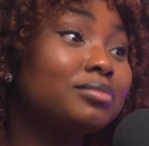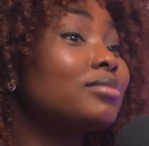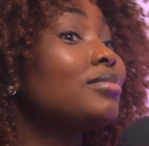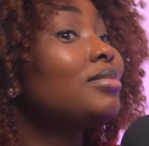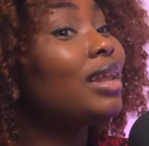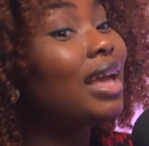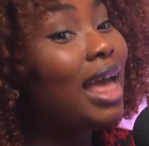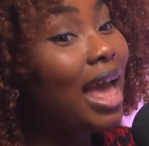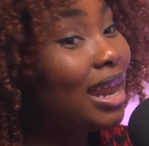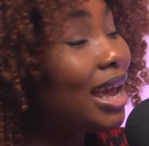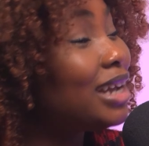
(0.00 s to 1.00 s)
Mm-hmm.
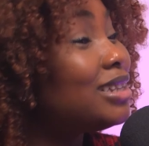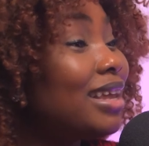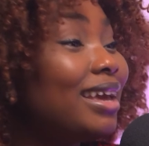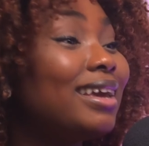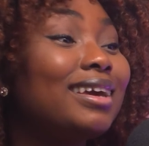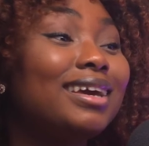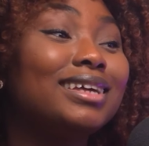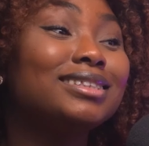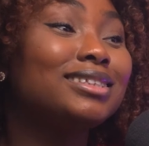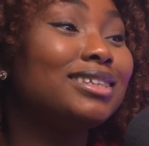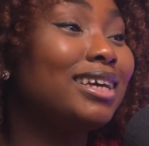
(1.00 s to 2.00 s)
And I think
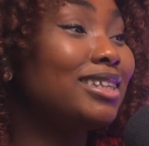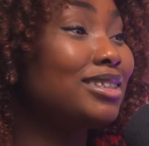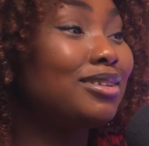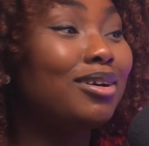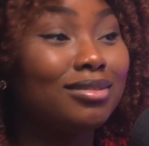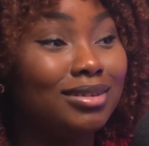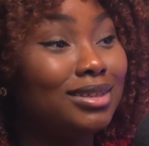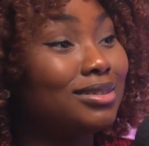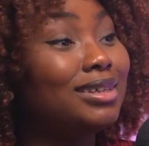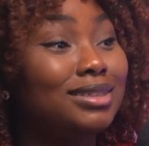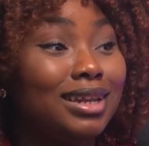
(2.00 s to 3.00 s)
it's it's not
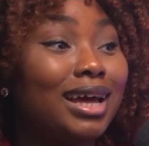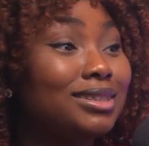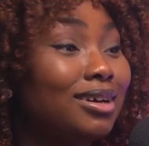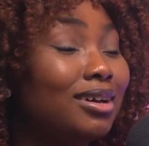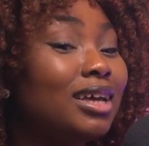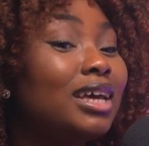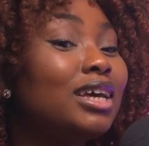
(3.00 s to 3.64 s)
it's, it's latter.